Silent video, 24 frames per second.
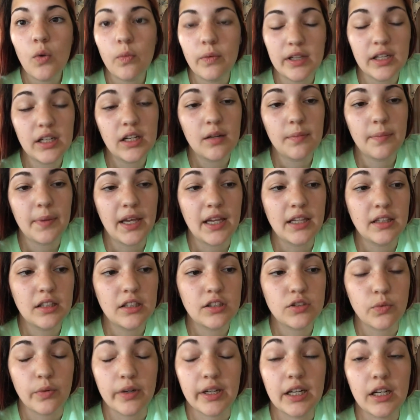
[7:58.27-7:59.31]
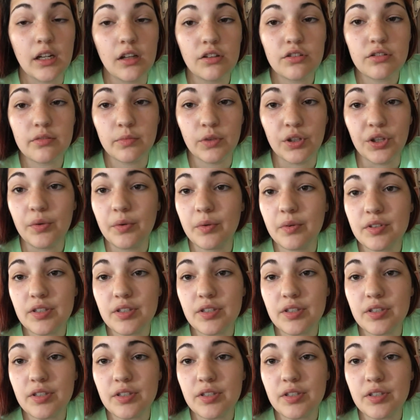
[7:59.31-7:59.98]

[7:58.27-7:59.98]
We ended up paying like $20 more than we